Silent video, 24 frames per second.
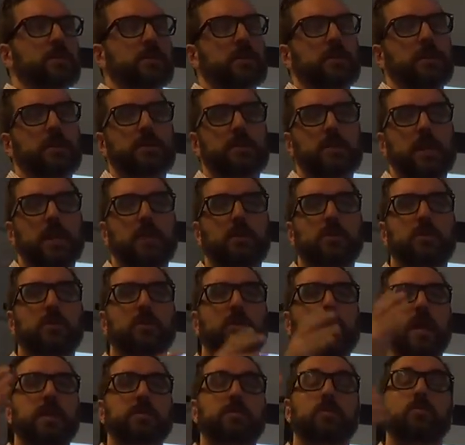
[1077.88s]
to the
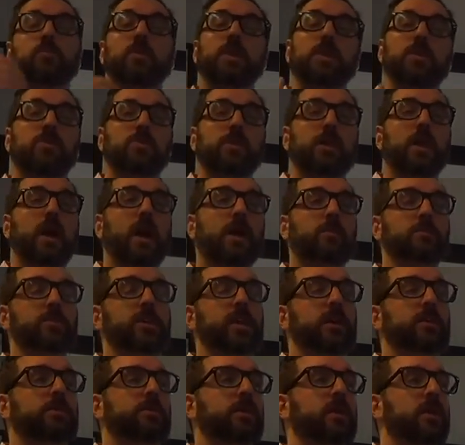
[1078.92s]
container as a read-only
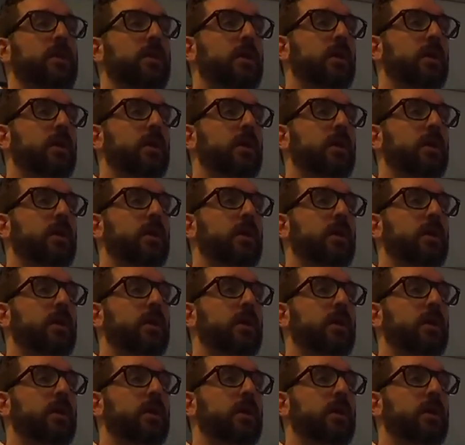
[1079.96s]
object